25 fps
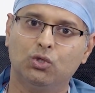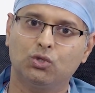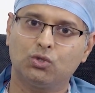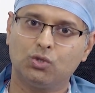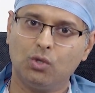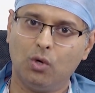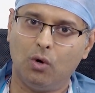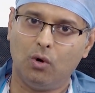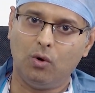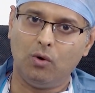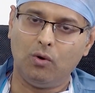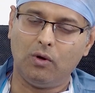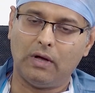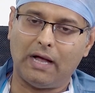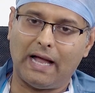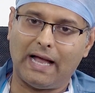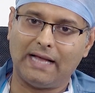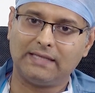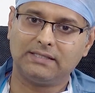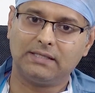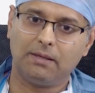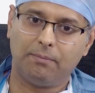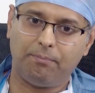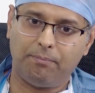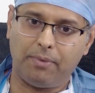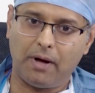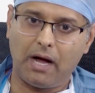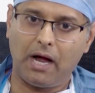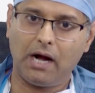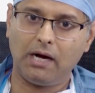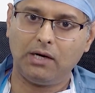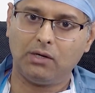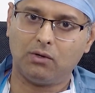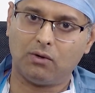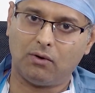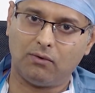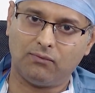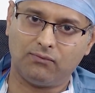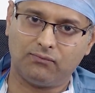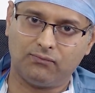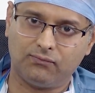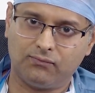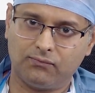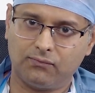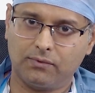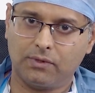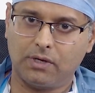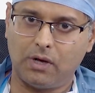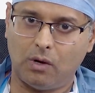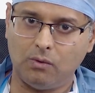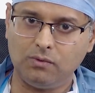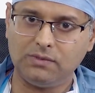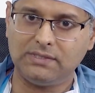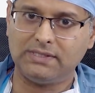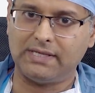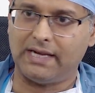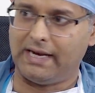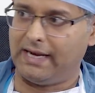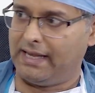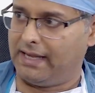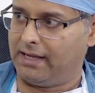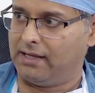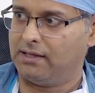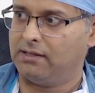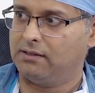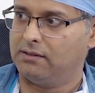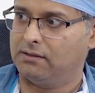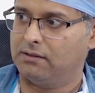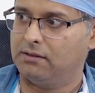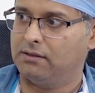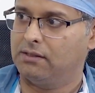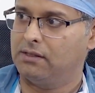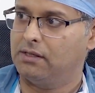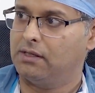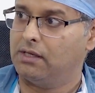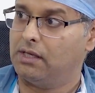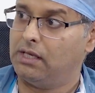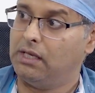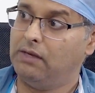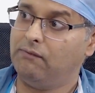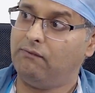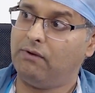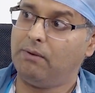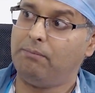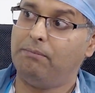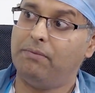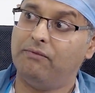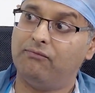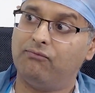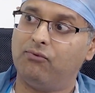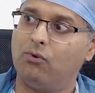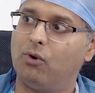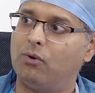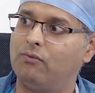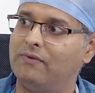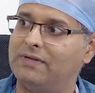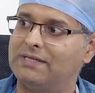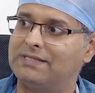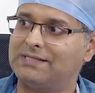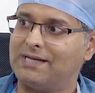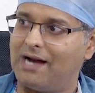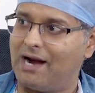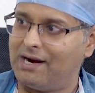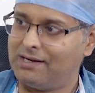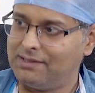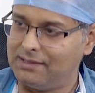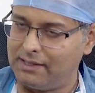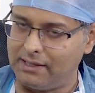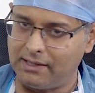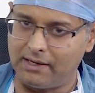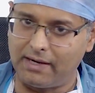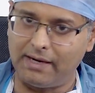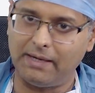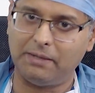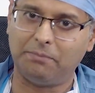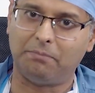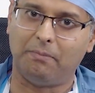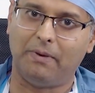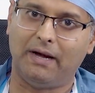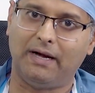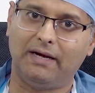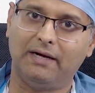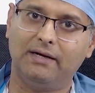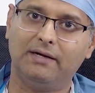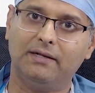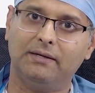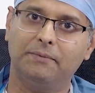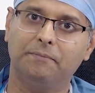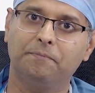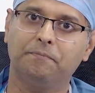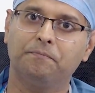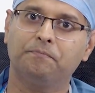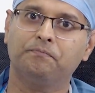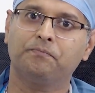So, as a part of counseling, even before we start the treatment,